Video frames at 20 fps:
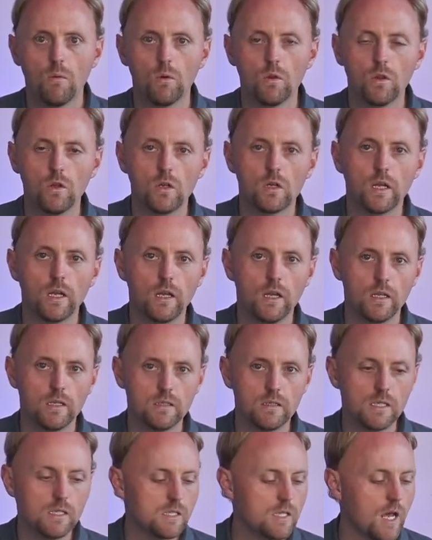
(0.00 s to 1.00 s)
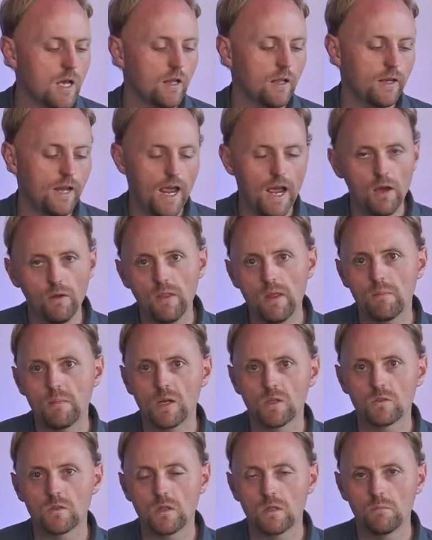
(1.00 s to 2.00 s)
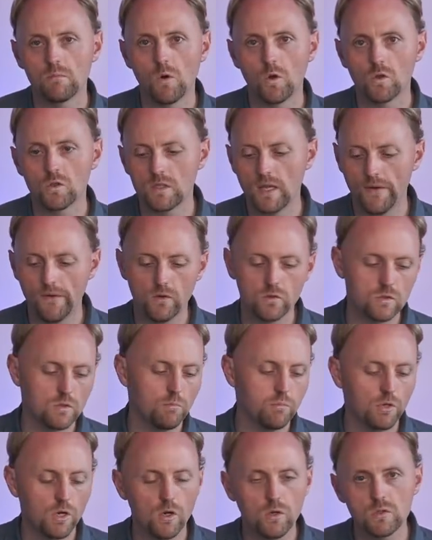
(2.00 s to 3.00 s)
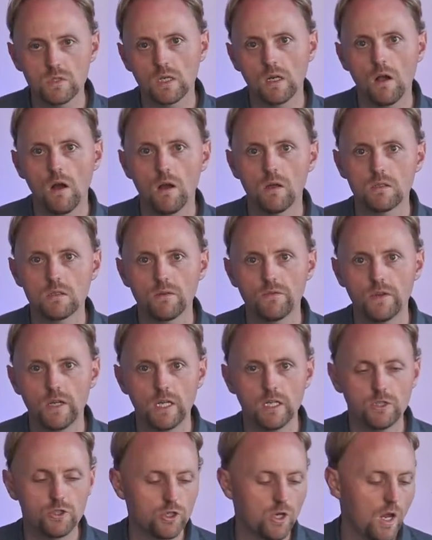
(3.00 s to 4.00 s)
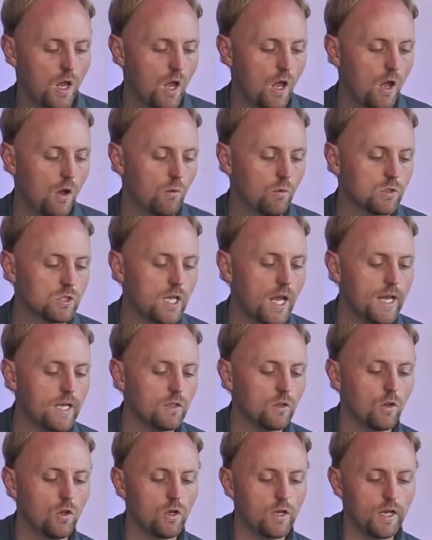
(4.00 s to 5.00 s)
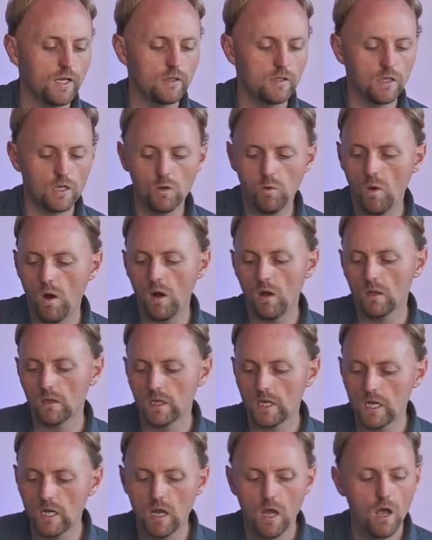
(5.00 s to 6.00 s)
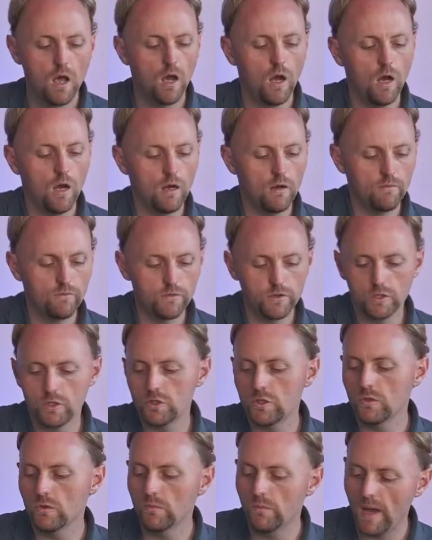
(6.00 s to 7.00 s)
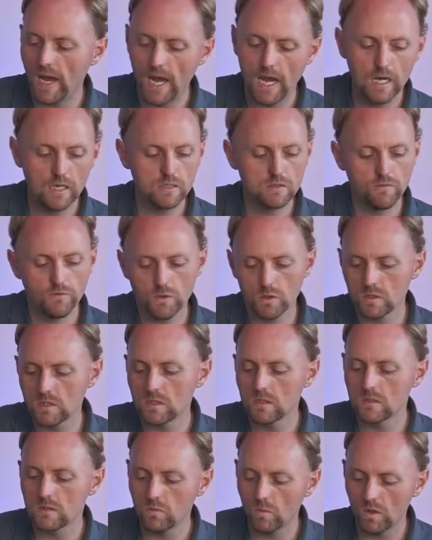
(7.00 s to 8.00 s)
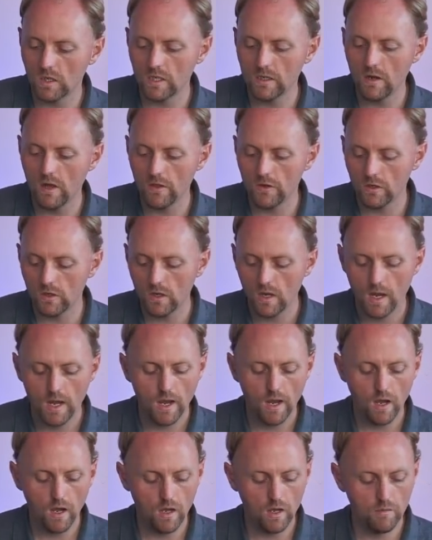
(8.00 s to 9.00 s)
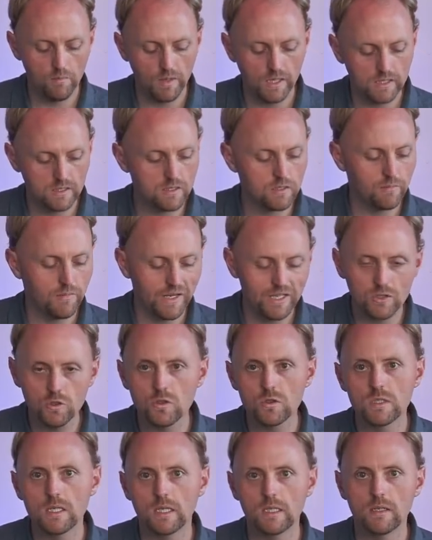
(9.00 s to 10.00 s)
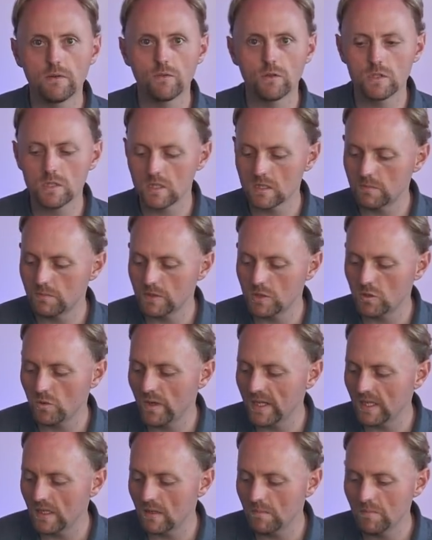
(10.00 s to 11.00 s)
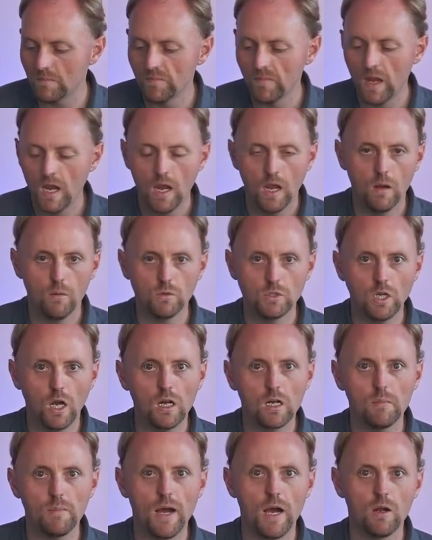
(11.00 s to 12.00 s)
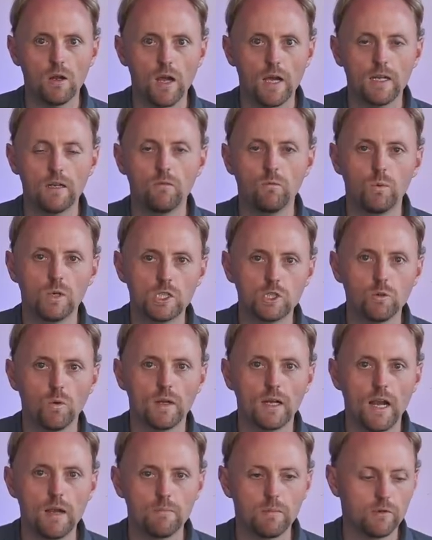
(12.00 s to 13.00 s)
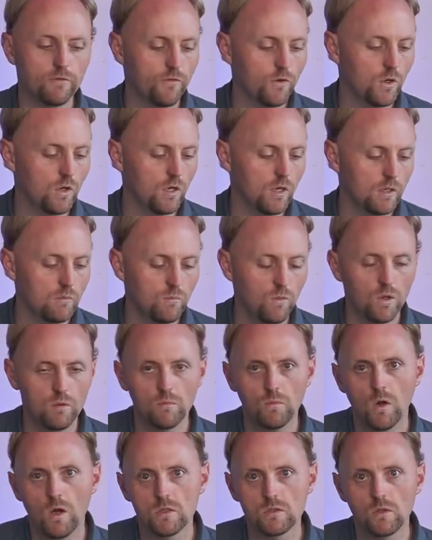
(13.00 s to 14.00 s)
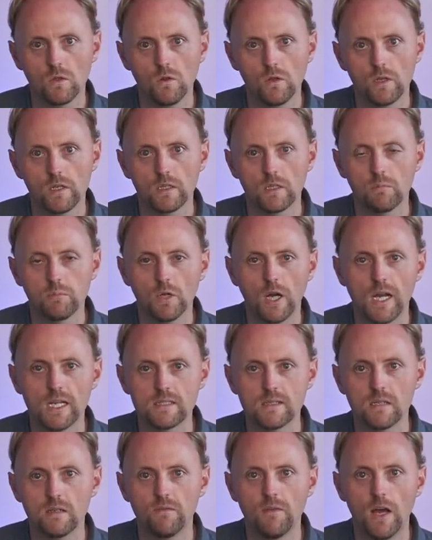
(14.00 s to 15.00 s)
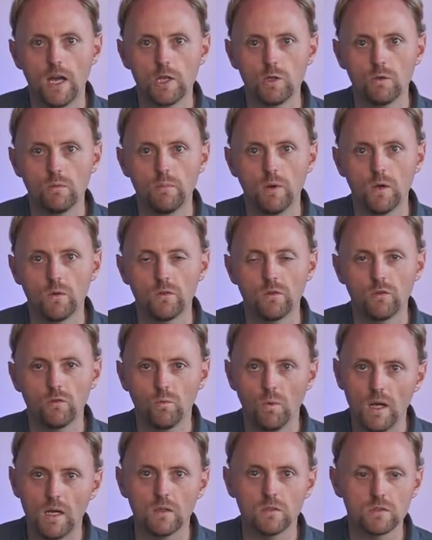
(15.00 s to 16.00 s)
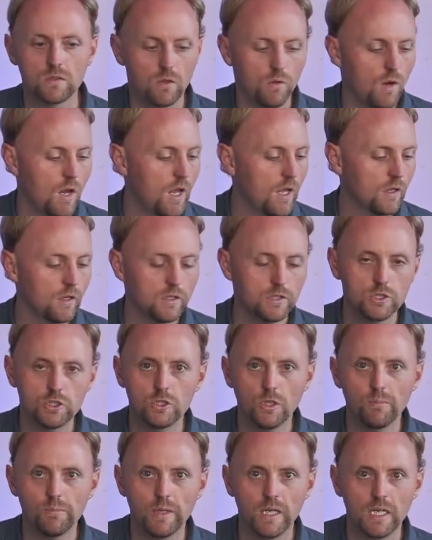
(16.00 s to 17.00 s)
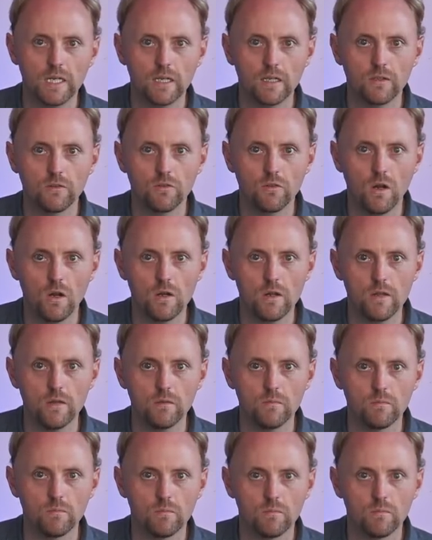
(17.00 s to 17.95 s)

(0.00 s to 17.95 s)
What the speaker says: We'll look in detail at how they mount to the motorcycle, some pros and cons of each. We'll take a look at the quality of the two bags versus one another and some interesting differences between them. And we'll talk about kind of which one I prefer, and we'll also look at the price and the value of both as well. So let's jump in and get started.